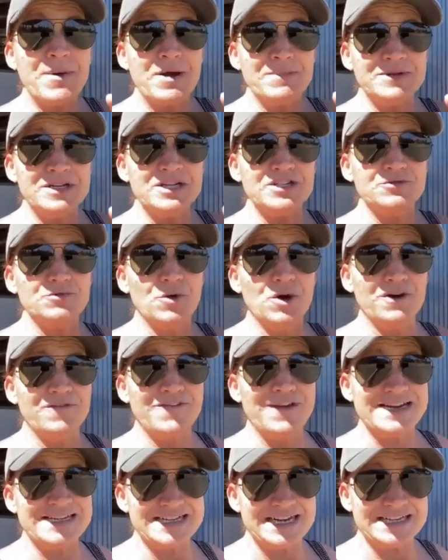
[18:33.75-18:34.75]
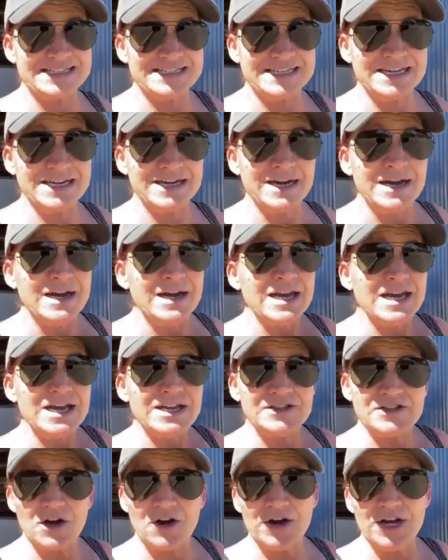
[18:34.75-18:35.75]
balm does work fantastic.
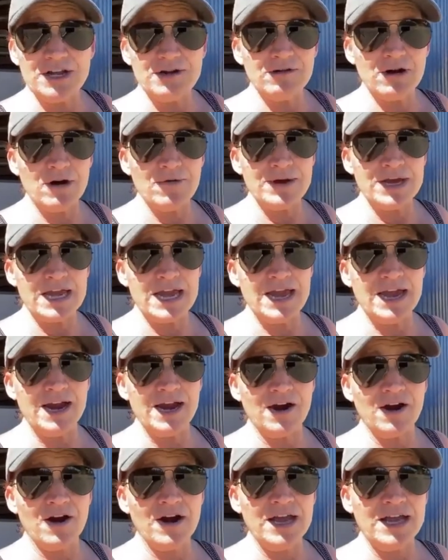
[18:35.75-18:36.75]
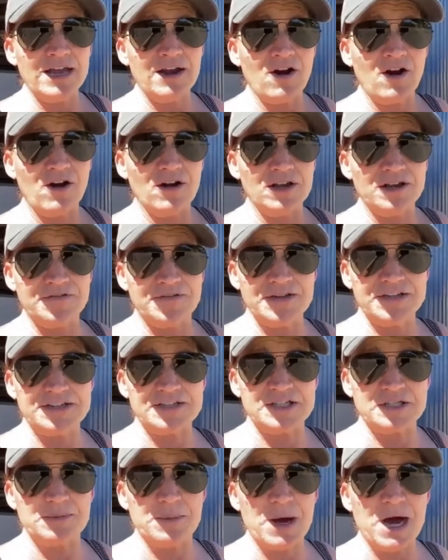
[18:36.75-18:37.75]
He's already growing hair in all of
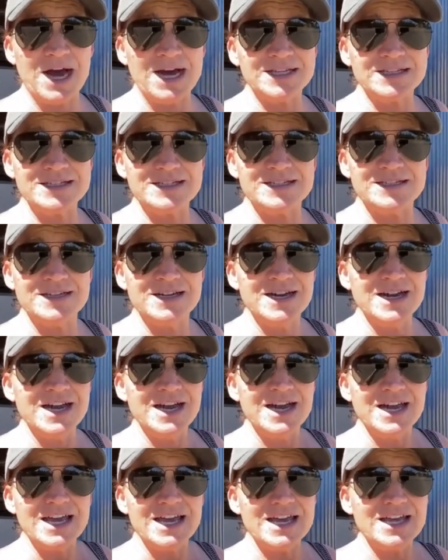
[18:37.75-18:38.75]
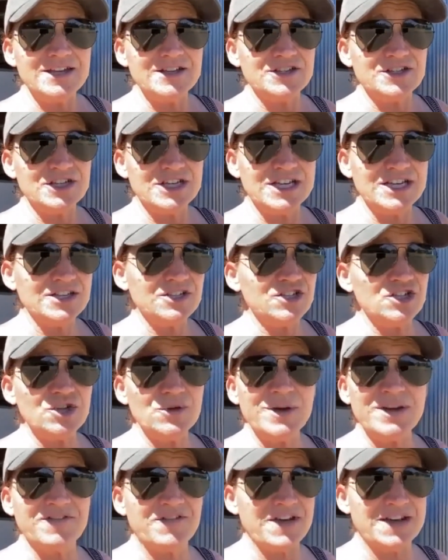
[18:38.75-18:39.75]
his spots. He's
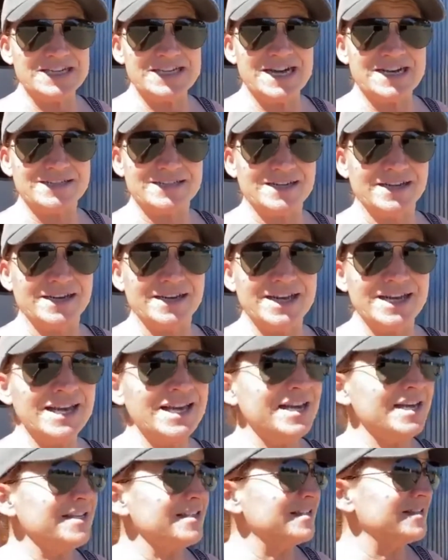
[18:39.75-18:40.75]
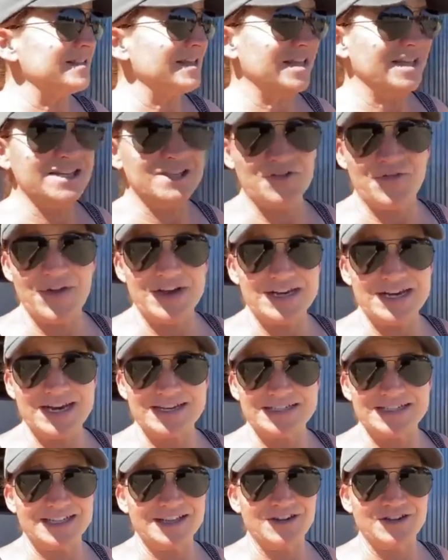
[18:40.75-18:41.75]
doing fantastic. He's
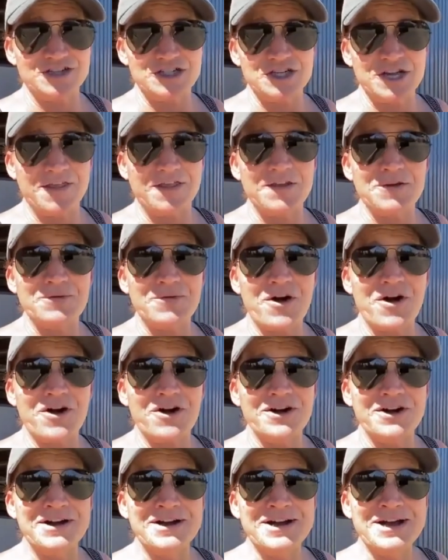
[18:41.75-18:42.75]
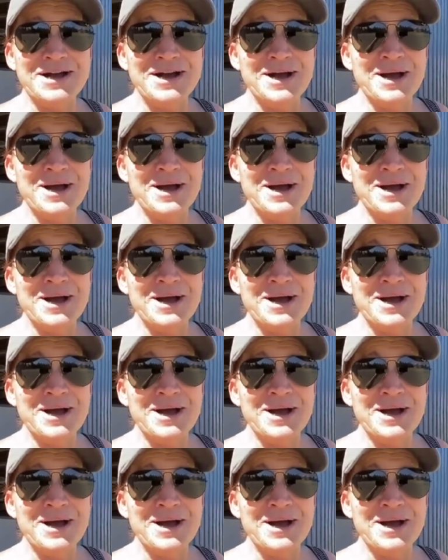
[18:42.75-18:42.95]
fantastic. There's nothing wrong,